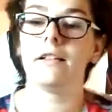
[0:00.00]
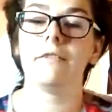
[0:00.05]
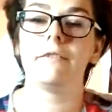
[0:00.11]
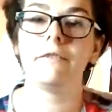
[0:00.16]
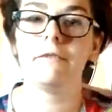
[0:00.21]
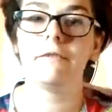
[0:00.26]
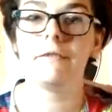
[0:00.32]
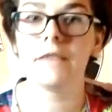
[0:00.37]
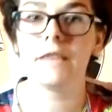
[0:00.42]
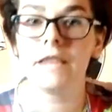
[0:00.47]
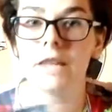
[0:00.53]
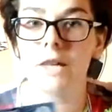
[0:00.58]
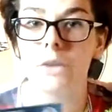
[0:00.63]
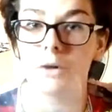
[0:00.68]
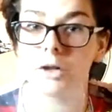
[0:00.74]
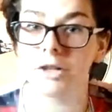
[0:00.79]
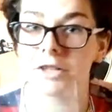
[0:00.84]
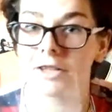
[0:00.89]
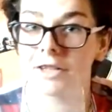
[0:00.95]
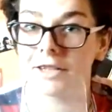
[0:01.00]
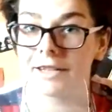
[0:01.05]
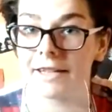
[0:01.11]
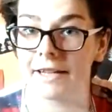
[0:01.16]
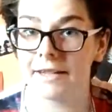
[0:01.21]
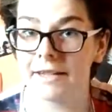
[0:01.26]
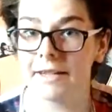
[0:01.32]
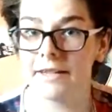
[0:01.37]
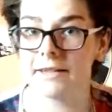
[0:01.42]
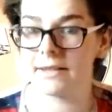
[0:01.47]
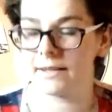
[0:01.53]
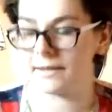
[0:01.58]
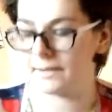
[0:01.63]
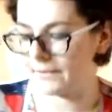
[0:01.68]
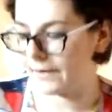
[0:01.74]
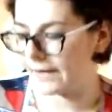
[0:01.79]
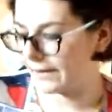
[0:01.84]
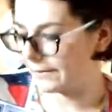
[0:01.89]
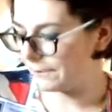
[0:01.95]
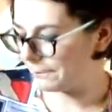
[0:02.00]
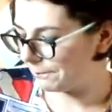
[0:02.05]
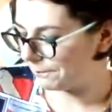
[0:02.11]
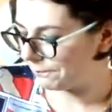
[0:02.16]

love the original Titans as well.